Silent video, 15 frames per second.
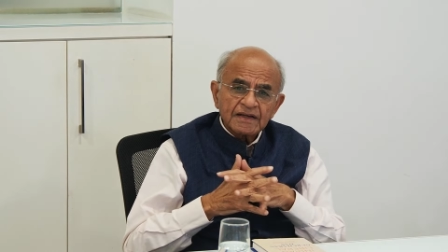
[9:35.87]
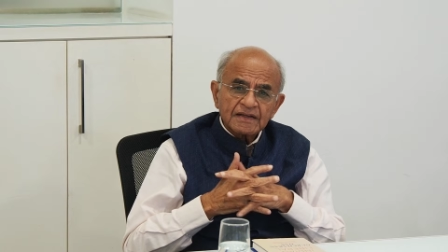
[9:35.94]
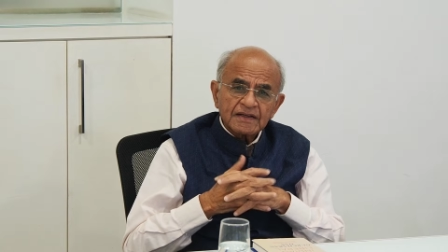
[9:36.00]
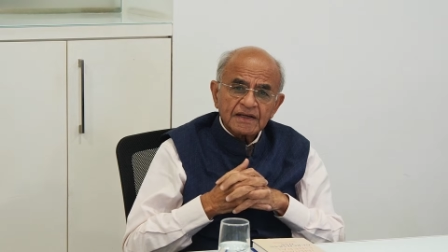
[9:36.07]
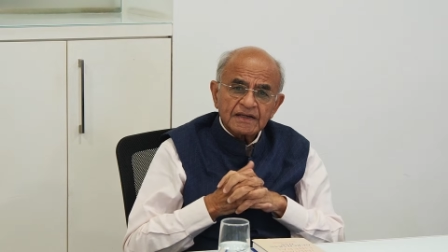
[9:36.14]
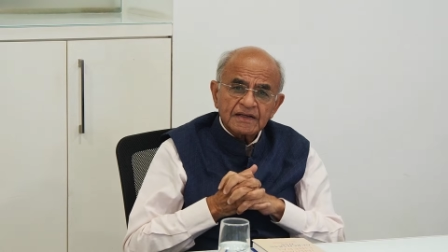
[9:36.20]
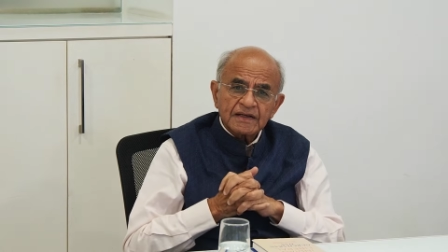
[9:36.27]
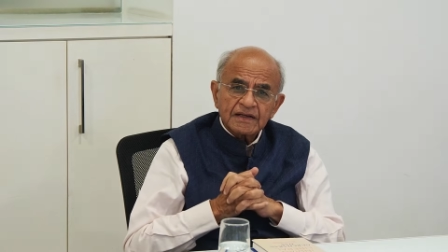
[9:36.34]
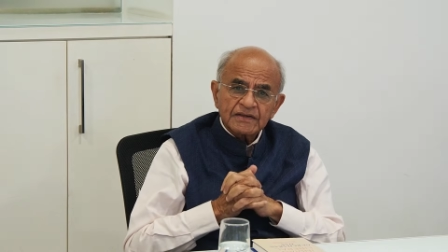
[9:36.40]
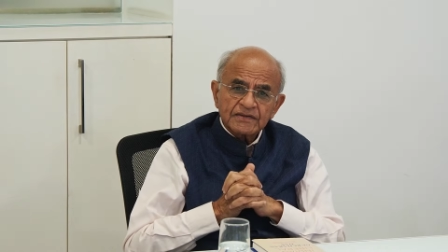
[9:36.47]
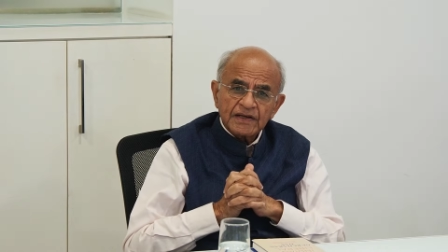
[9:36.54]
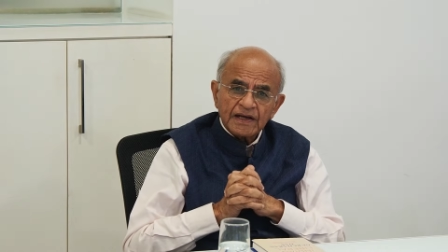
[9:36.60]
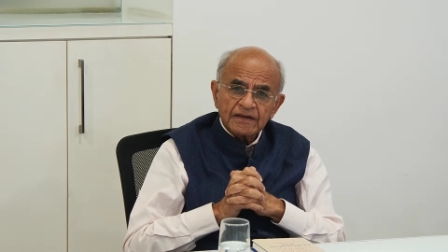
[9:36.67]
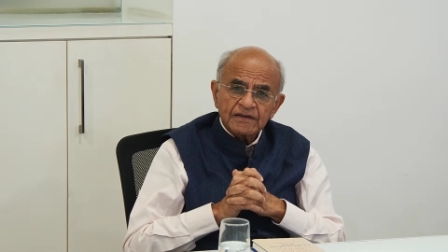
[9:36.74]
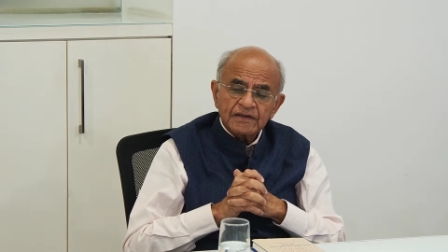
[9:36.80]
that an
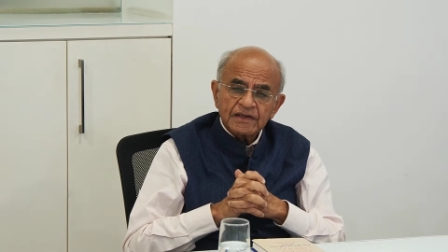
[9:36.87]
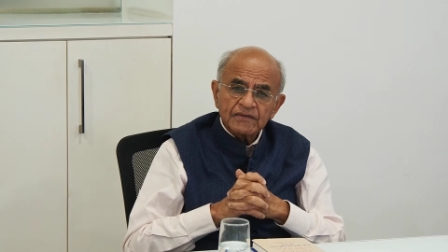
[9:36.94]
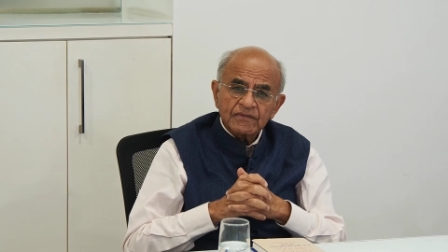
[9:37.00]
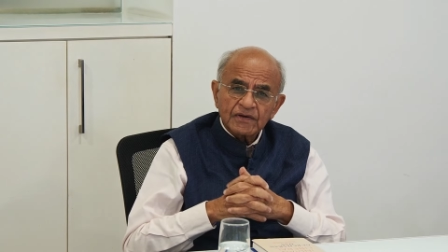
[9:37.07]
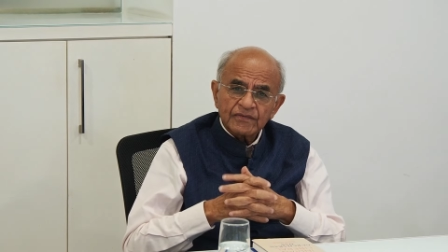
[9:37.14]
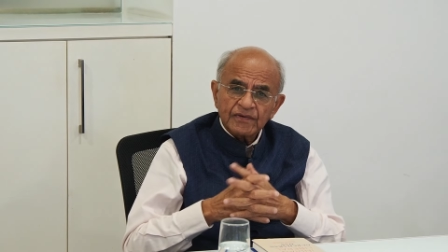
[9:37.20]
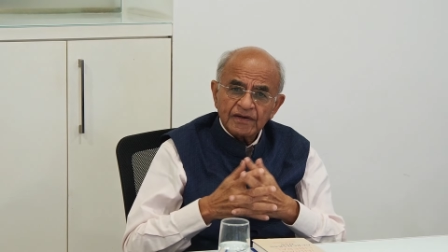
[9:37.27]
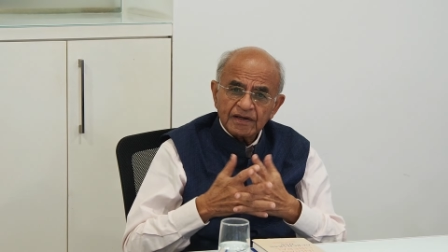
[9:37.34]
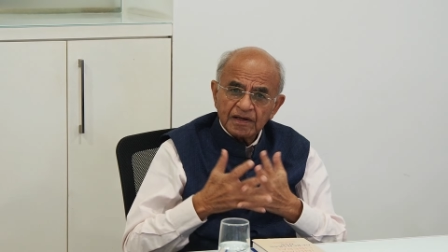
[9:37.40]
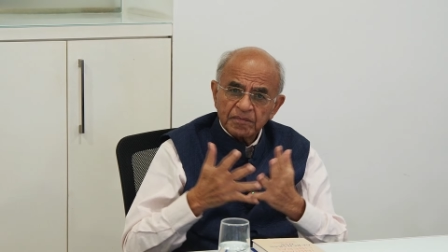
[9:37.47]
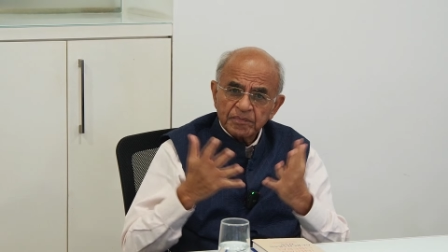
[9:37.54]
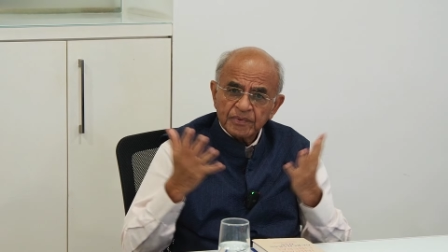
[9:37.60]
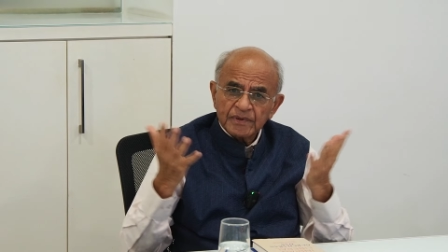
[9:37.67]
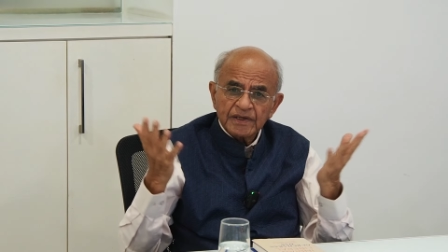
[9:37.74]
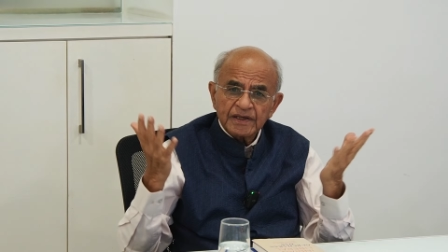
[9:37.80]
executive of a
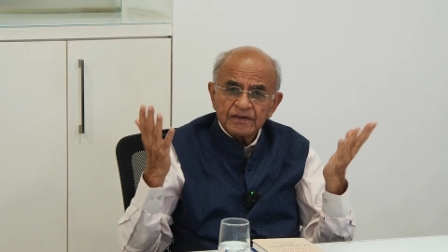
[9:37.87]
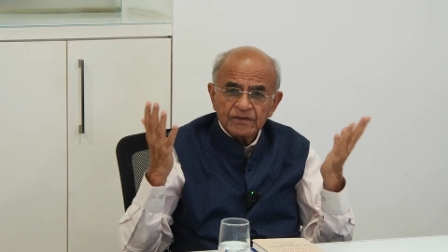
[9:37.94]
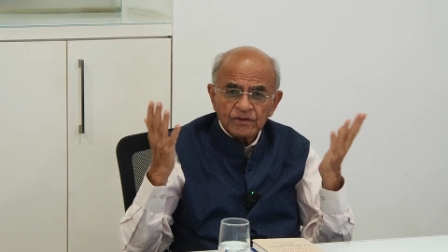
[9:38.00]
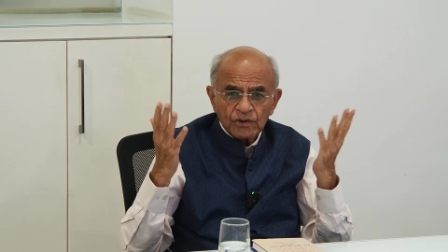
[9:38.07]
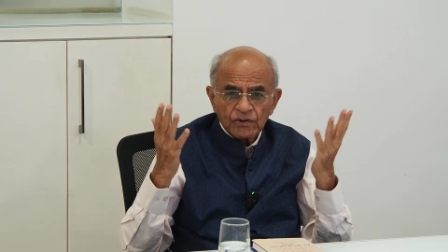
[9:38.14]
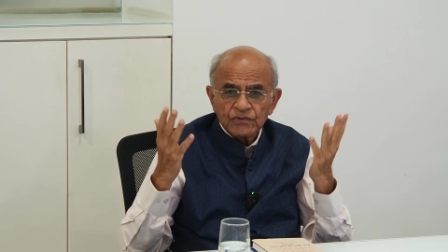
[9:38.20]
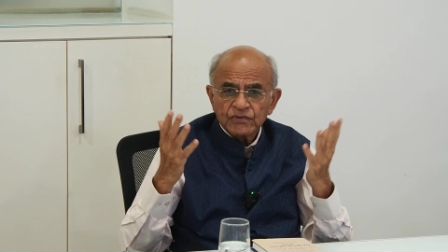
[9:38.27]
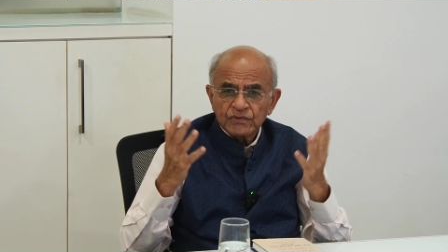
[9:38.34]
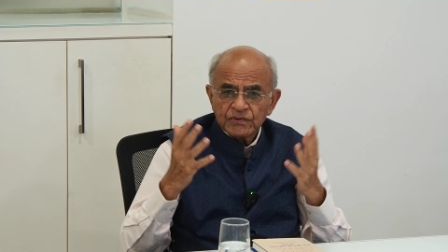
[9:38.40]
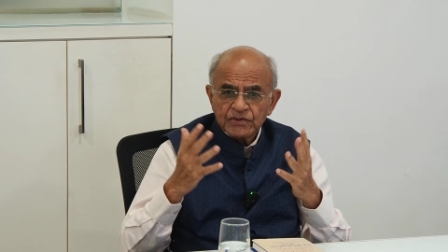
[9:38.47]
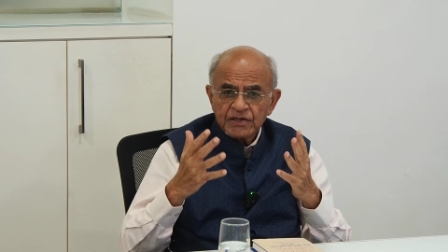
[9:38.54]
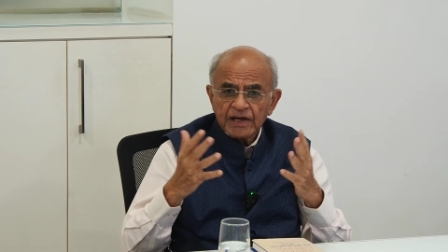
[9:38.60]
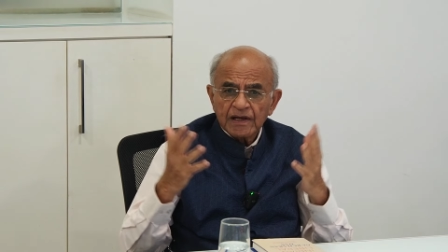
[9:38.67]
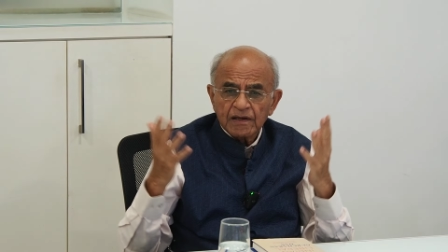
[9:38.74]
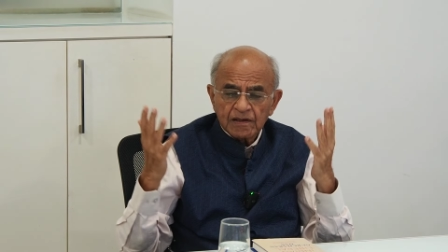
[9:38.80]
company goes to
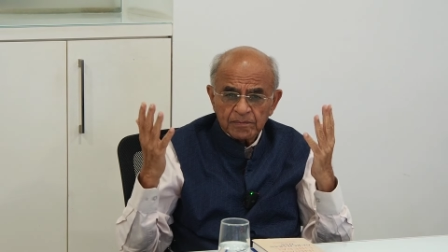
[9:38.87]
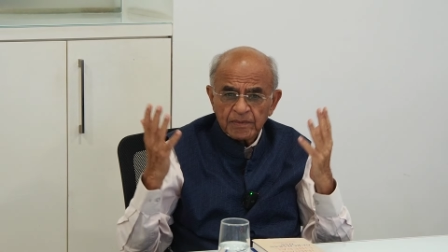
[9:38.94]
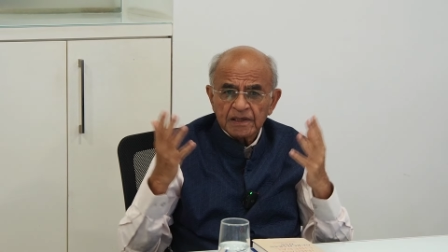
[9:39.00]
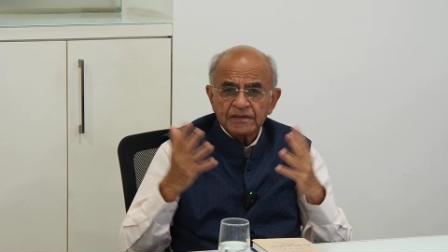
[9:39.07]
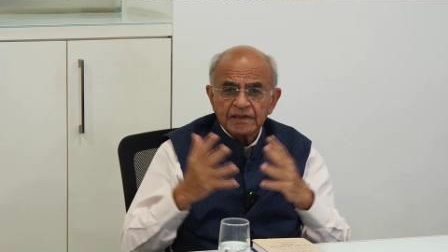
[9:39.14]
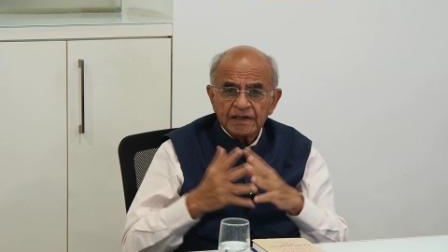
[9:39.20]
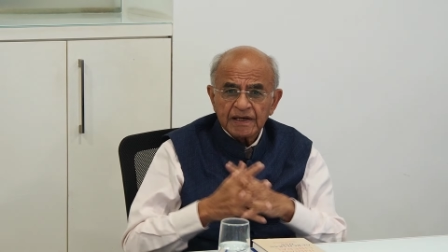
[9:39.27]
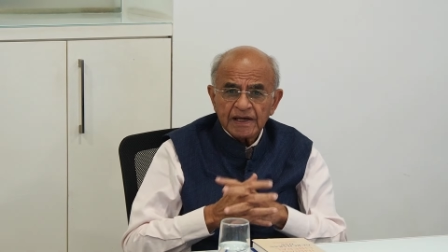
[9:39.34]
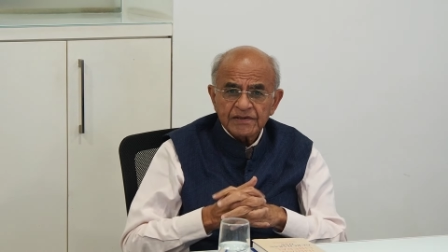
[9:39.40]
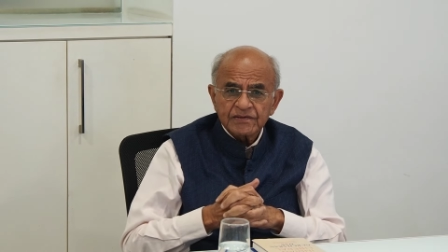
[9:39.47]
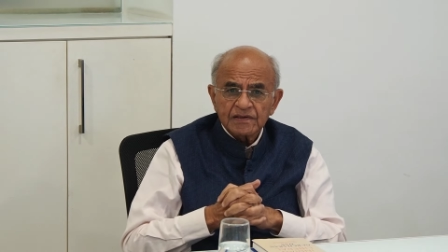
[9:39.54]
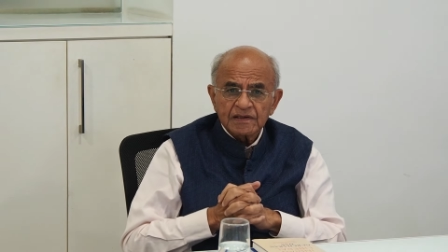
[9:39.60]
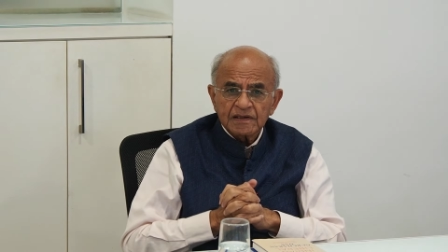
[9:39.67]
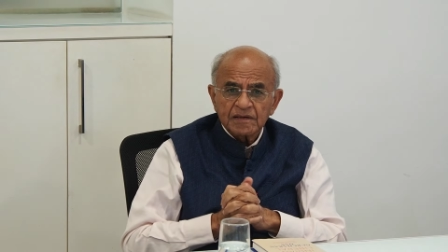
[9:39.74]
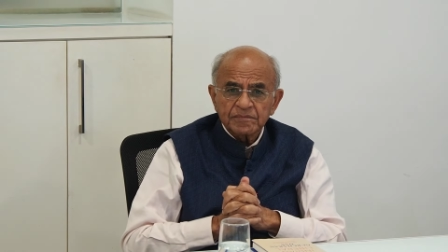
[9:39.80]
jail, a
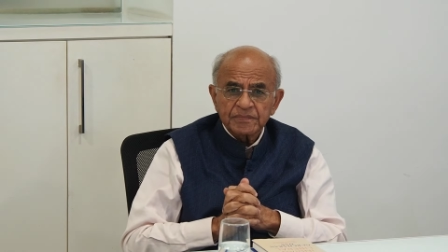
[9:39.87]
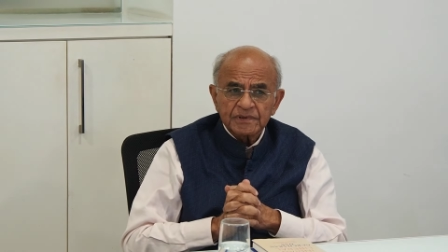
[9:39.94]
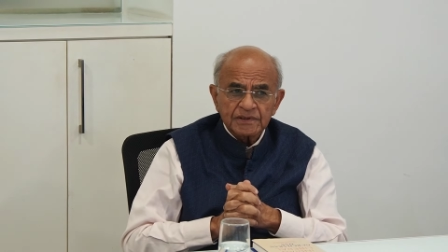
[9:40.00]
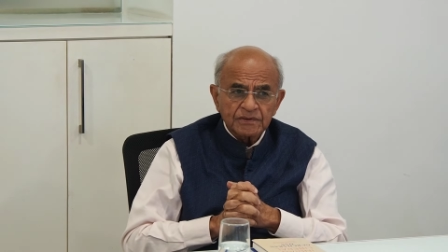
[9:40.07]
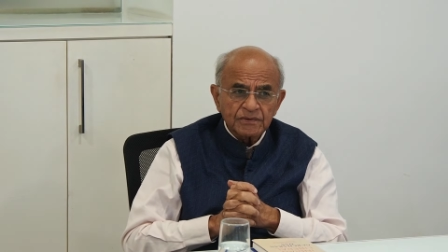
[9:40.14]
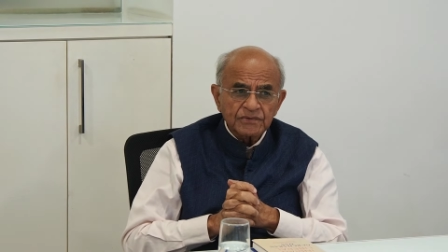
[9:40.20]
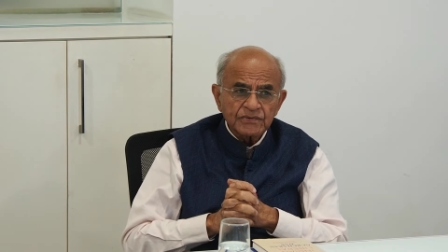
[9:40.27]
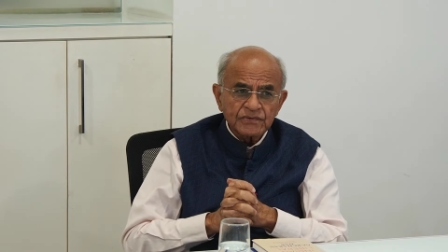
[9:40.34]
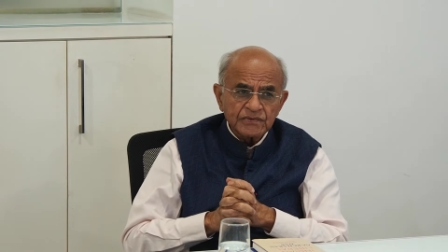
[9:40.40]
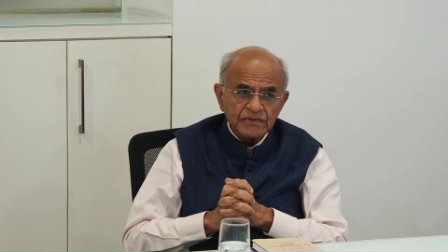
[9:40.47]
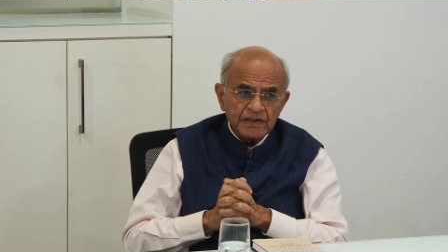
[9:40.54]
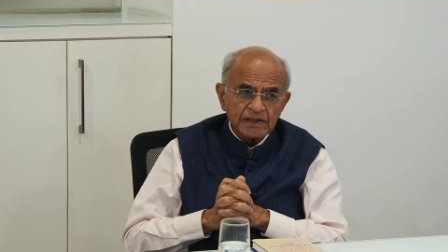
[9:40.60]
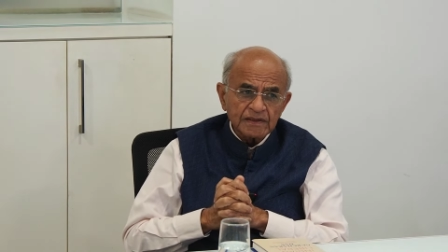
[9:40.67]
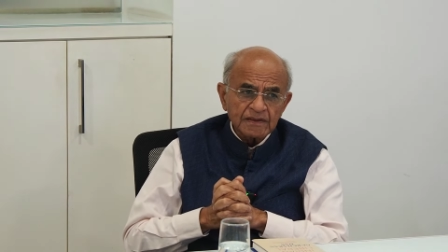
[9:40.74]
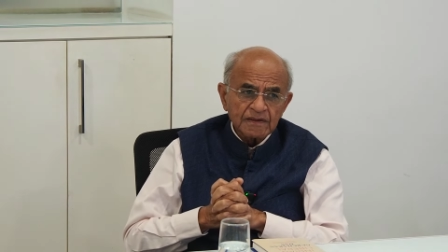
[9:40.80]
multinational company goes to
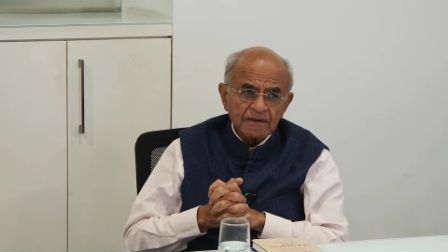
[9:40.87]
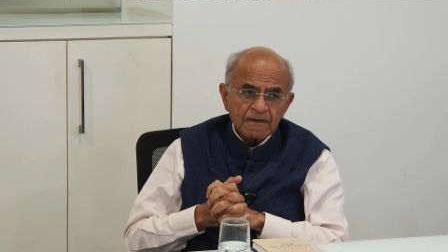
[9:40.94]
jail.